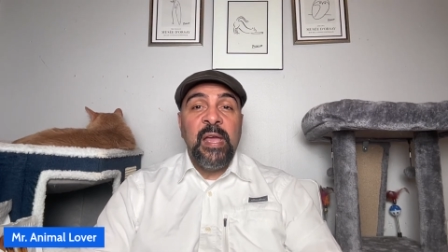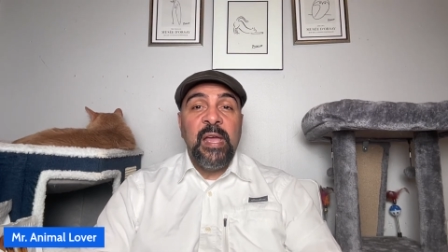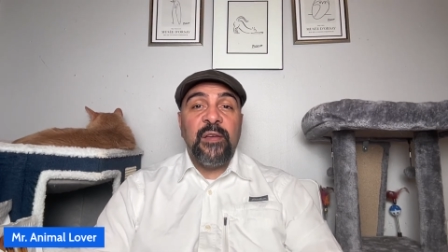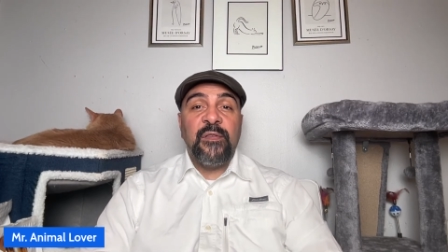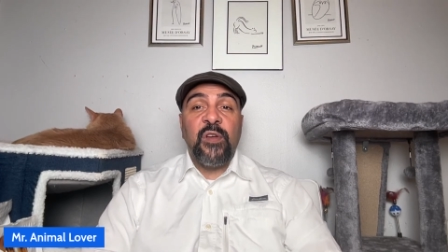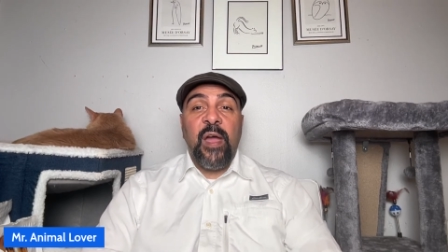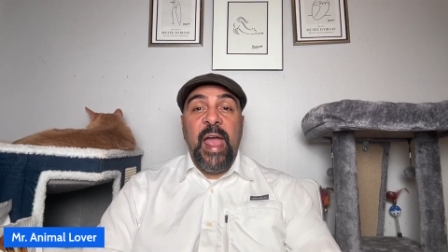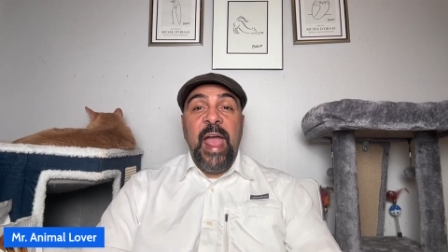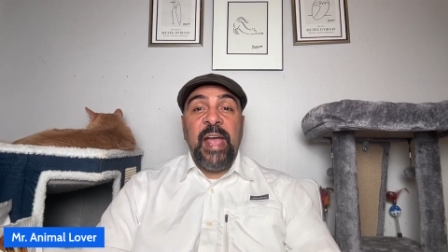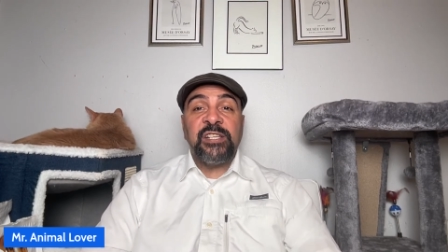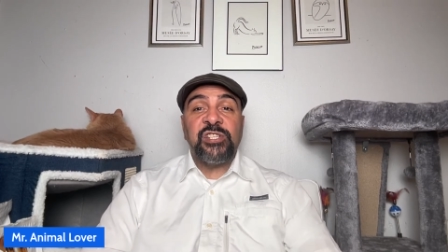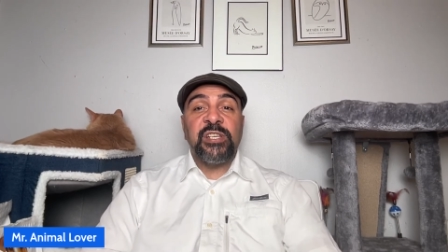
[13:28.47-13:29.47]
If you're
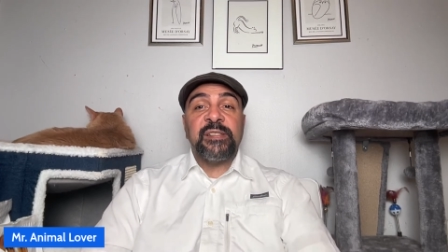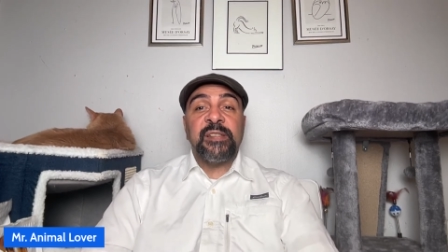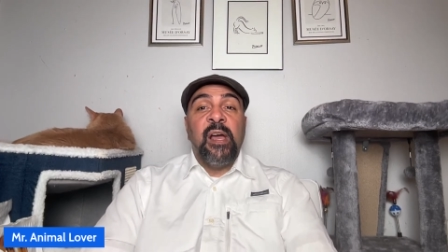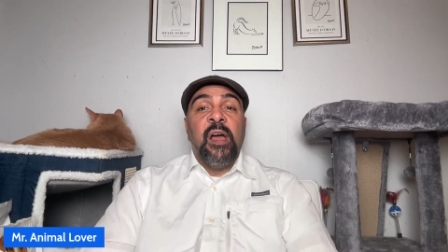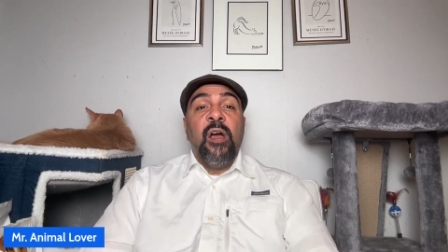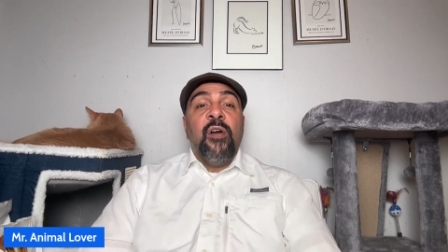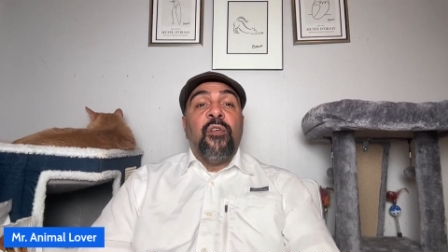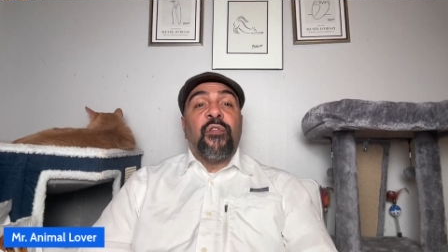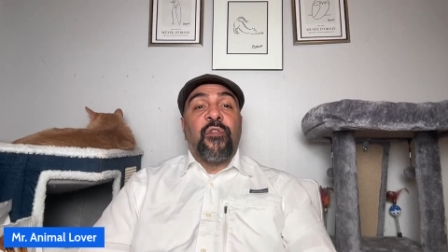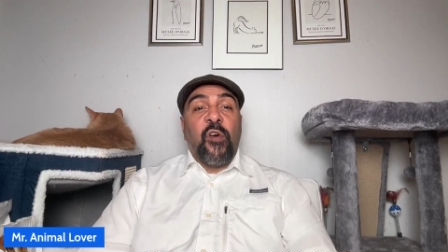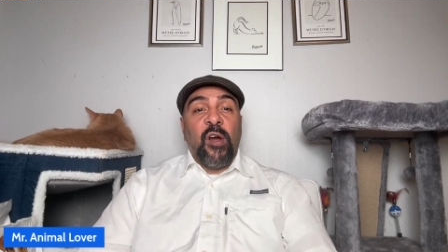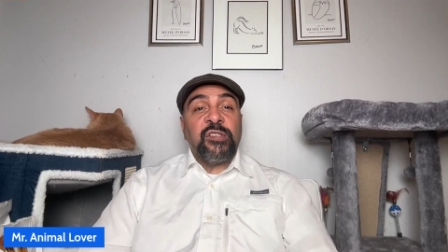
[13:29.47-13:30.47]
anxious,
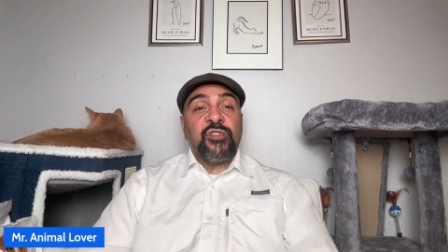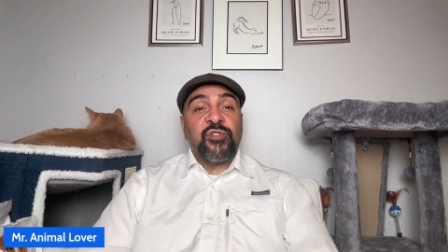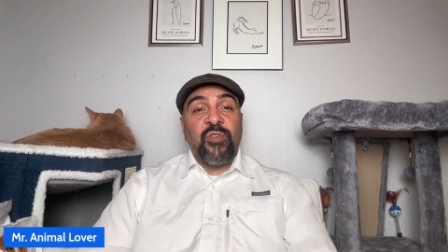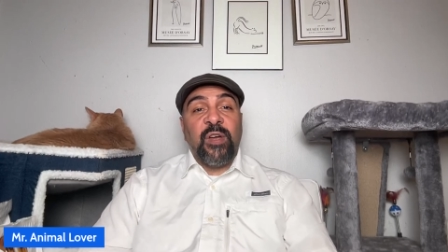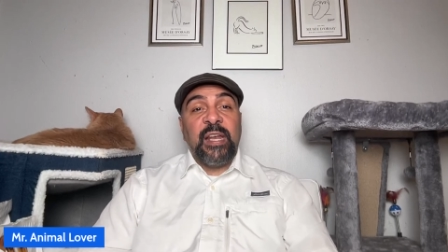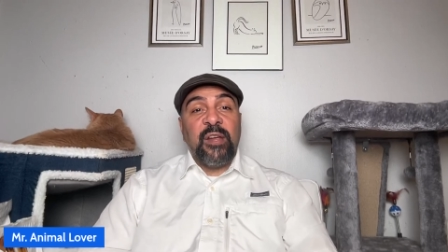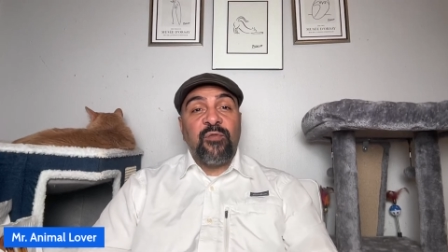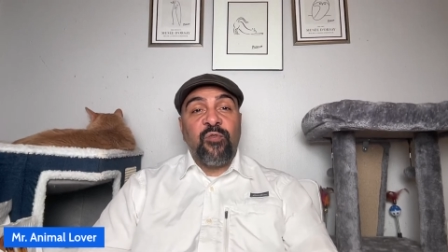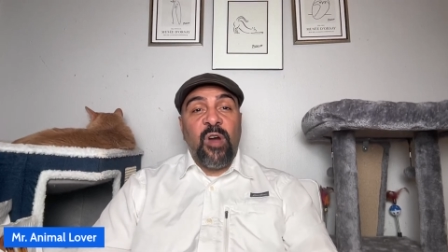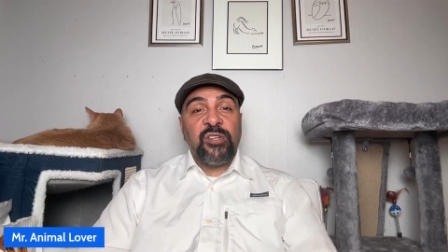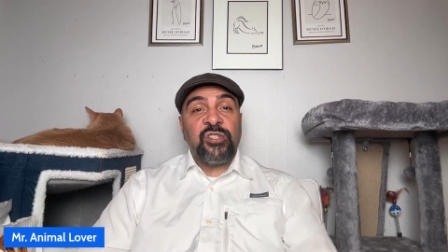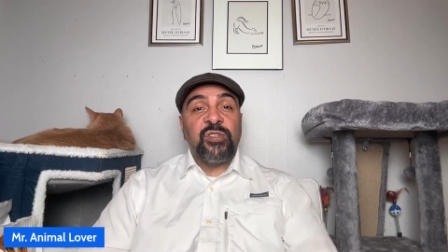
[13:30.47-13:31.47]
frustrated,
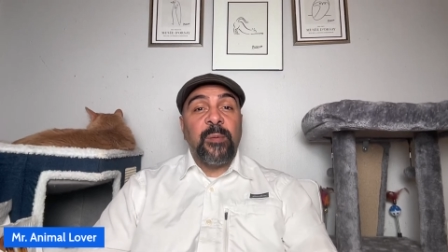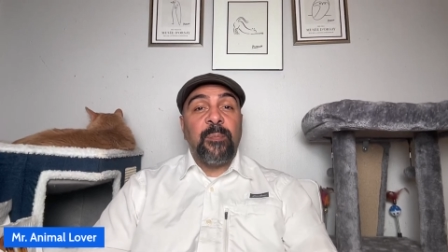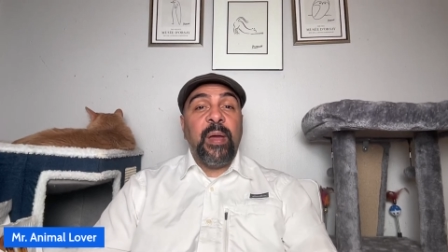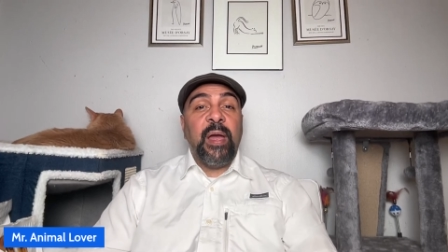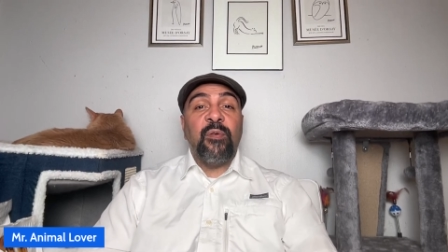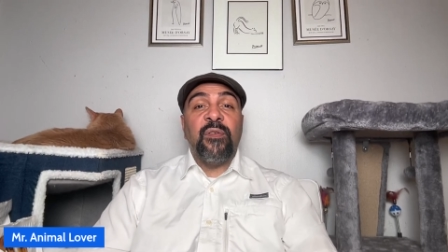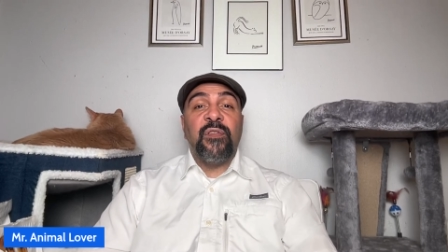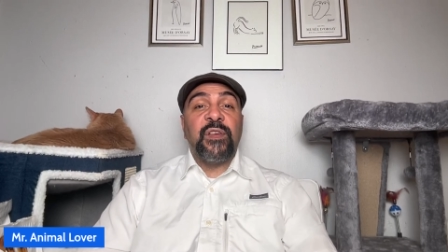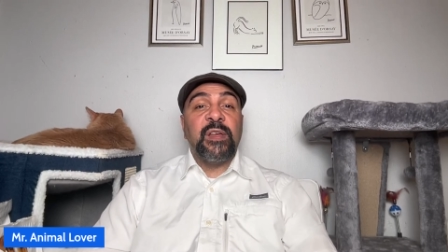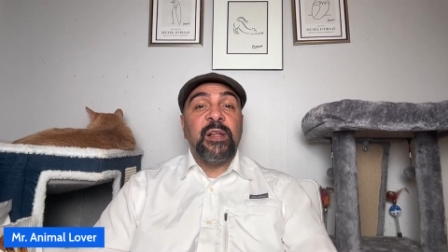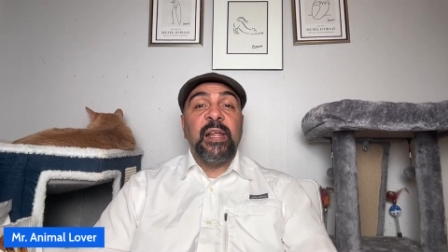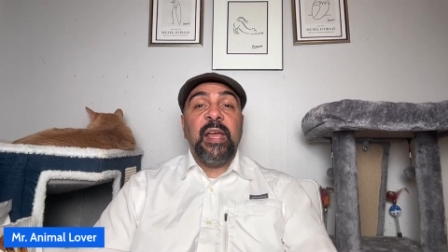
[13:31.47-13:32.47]
rush, your pet will
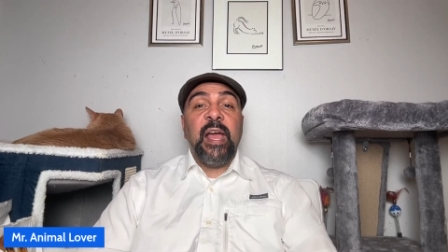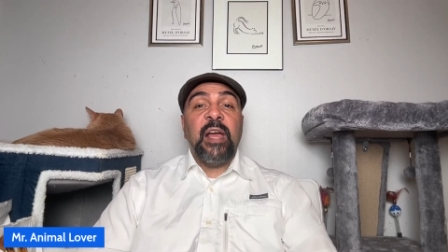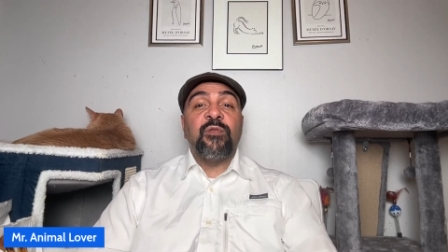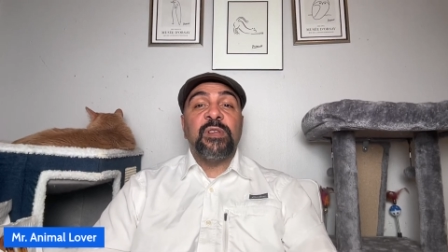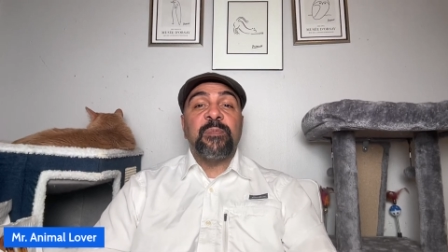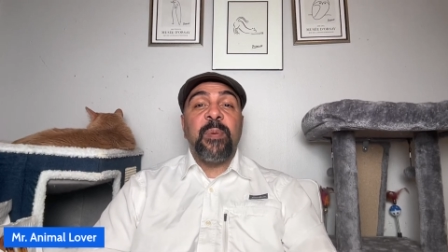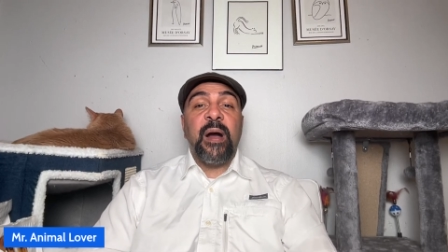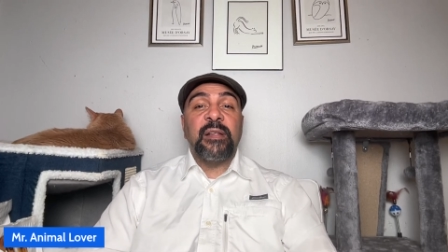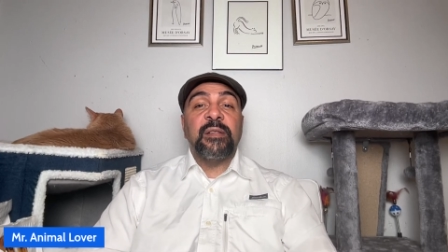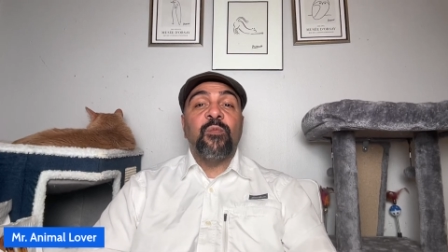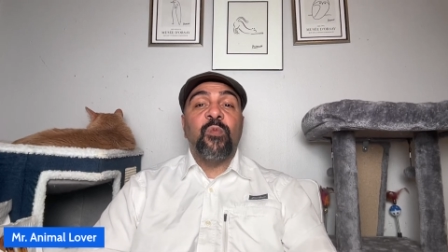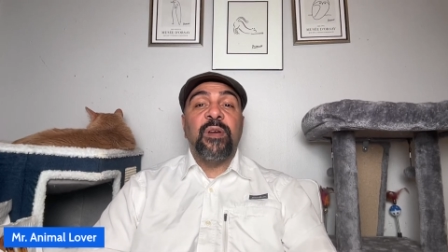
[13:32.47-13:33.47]
feel it and
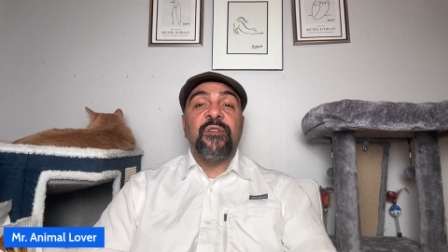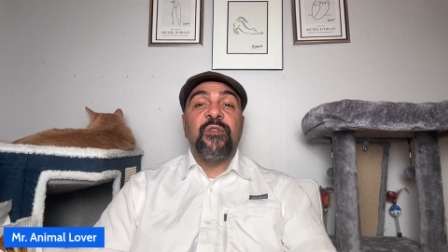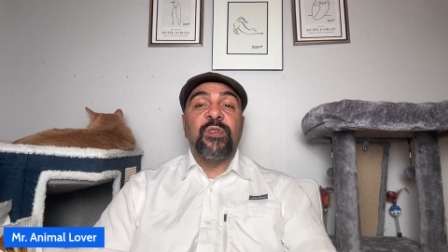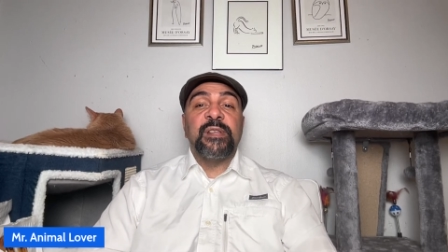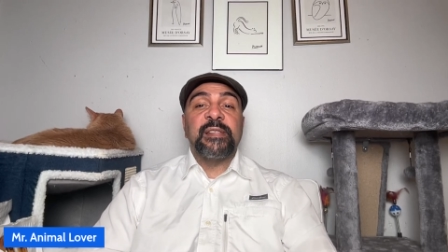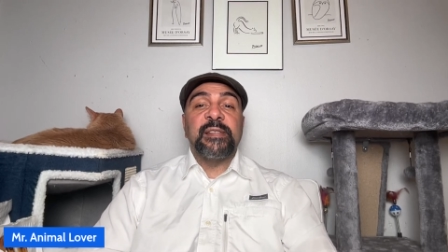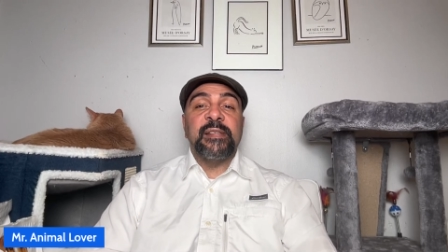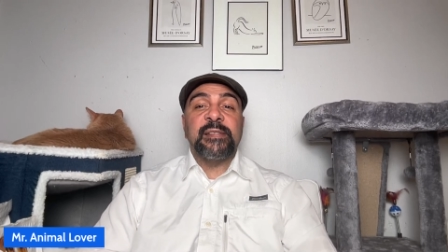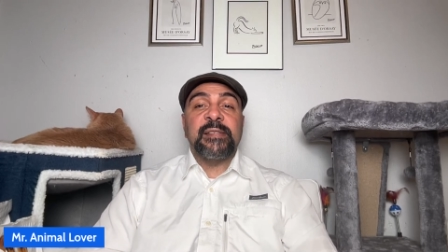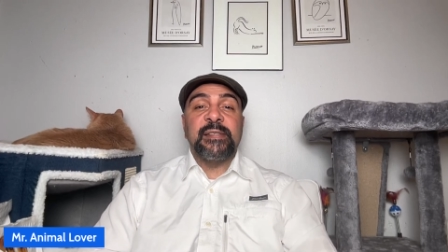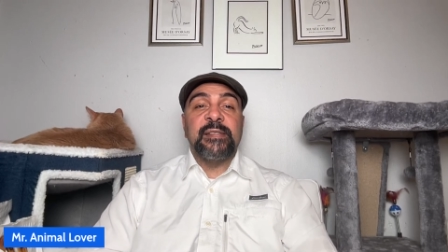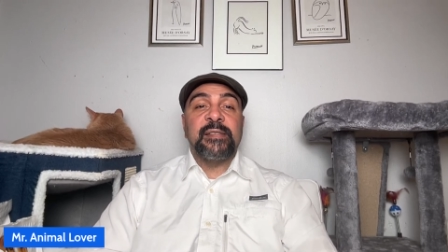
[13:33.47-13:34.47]
respond with
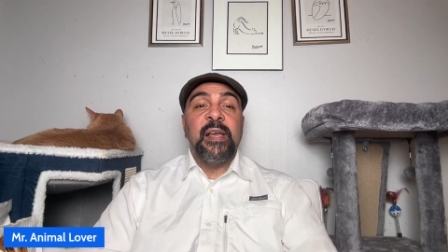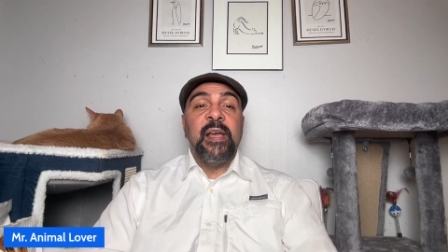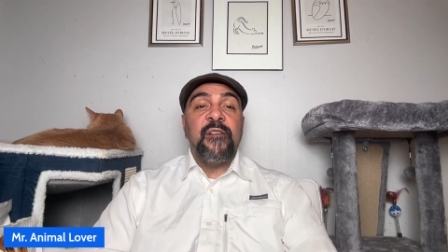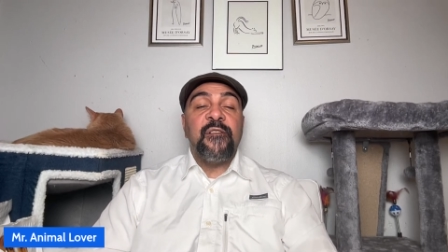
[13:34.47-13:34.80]
resistance,